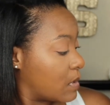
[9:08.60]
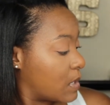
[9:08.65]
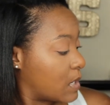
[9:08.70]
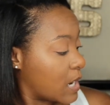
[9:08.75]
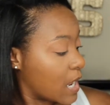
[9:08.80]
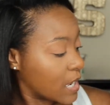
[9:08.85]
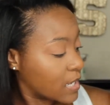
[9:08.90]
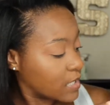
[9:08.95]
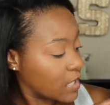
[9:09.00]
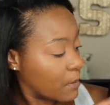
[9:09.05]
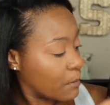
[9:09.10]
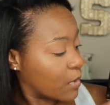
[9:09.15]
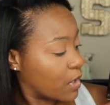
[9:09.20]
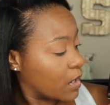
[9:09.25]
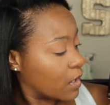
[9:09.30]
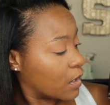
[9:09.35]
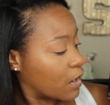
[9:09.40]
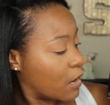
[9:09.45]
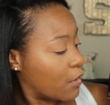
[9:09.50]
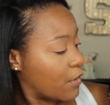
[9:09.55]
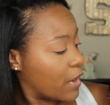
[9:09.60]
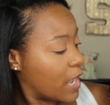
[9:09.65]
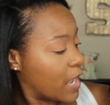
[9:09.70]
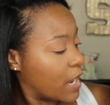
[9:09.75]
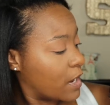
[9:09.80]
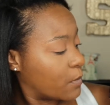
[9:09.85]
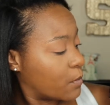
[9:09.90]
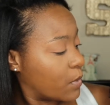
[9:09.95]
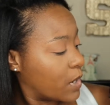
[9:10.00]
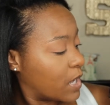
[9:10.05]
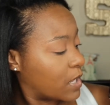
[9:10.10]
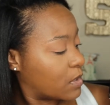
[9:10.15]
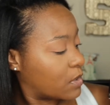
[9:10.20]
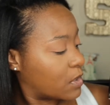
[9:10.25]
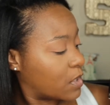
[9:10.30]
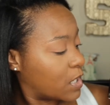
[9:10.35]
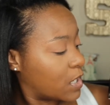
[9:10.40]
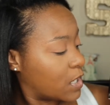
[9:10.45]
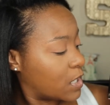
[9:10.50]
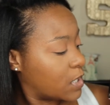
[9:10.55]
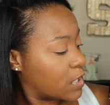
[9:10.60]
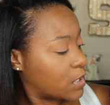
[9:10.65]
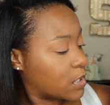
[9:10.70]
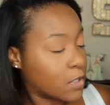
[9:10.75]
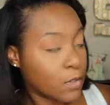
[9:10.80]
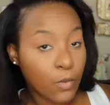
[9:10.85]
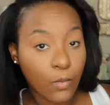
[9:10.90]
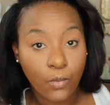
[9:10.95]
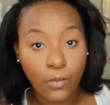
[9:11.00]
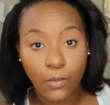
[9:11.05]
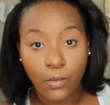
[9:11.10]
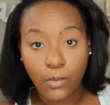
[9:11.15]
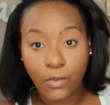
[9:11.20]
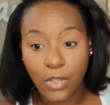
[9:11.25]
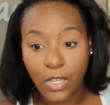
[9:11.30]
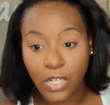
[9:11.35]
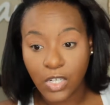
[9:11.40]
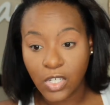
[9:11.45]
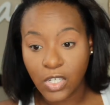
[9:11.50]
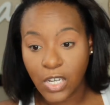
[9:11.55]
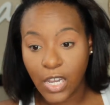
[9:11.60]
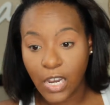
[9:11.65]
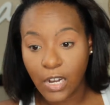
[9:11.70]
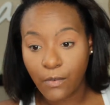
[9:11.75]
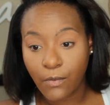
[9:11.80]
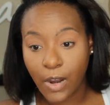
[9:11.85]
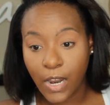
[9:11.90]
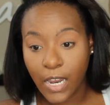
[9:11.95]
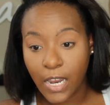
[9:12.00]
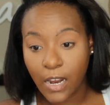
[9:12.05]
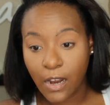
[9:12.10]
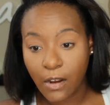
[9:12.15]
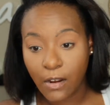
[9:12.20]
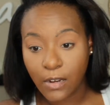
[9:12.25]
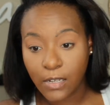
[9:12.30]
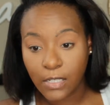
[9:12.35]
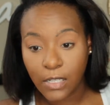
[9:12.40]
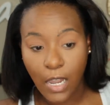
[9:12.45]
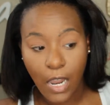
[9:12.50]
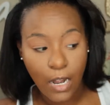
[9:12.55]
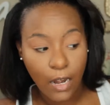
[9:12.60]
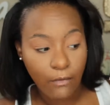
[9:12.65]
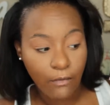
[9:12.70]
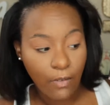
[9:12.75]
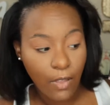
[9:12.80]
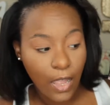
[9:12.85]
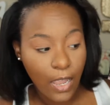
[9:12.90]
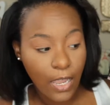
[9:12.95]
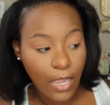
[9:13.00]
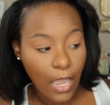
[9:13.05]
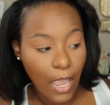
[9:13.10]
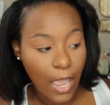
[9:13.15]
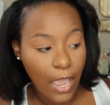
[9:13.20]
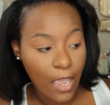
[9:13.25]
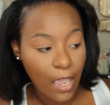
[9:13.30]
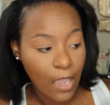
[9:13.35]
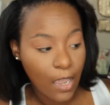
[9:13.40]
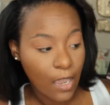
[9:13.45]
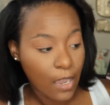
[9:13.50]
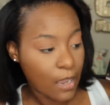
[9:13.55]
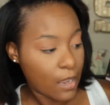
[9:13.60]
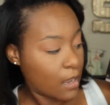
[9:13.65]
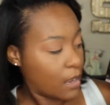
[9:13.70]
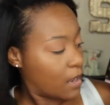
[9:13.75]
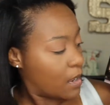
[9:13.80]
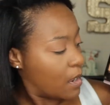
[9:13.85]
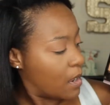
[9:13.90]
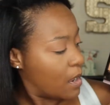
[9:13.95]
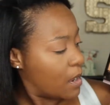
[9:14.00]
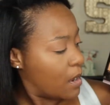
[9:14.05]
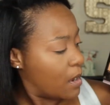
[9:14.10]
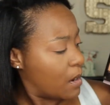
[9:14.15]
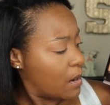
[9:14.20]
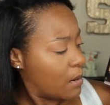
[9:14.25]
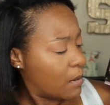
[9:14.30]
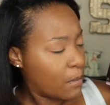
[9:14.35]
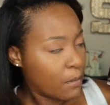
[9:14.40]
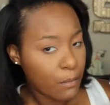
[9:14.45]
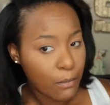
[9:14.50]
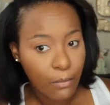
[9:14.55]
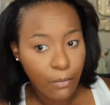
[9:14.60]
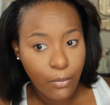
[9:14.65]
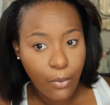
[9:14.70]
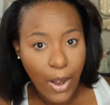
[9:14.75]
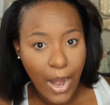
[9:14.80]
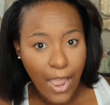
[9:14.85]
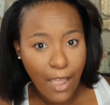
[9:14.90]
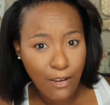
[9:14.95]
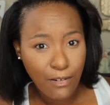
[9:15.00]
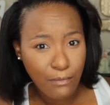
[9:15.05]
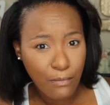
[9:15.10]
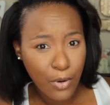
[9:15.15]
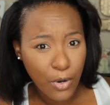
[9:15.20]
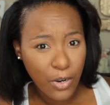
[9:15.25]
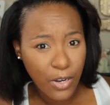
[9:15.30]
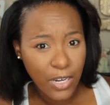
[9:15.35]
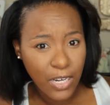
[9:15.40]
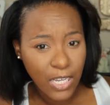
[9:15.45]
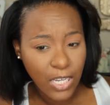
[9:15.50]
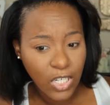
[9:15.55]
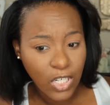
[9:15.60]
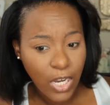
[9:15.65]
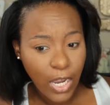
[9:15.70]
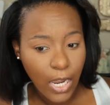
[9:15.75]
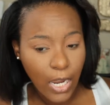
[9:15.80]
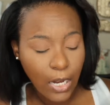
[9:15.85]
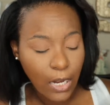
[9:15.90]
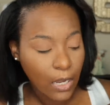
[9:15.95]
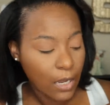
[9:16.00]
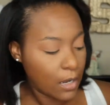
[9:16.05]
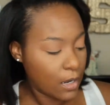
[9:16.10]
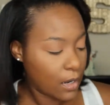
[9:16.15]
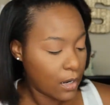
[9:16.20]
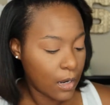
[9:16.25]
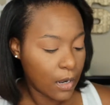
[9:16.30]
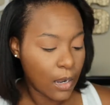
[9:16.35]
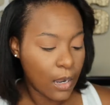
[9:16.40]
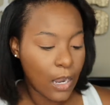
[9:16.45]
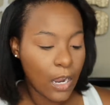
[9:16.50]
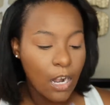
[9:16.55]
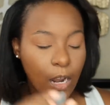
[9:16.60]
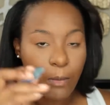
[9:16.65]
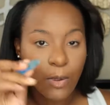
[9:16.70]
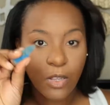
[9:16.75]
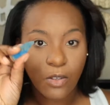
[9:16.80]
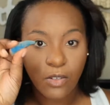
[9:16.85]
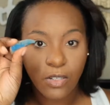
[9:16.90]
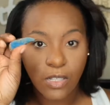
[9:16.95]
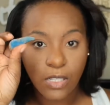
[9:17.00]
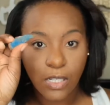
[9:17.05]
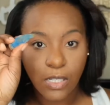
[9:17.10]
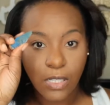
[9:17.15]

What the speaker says: Next I'm going to go in with this shade right here. It's kind of like a brown burgundy shade, and I'm going to use